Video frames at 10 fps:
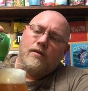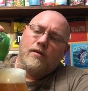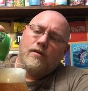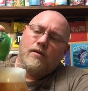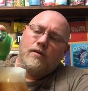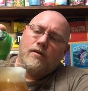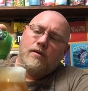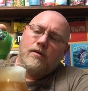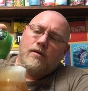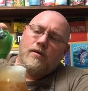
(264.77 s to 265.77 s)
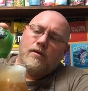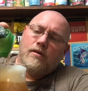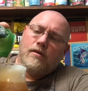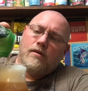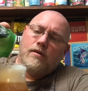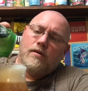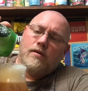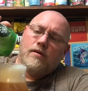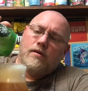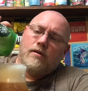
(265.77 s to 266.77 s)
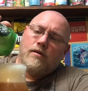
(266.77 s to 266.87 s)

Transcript: No one is speaking in this clip.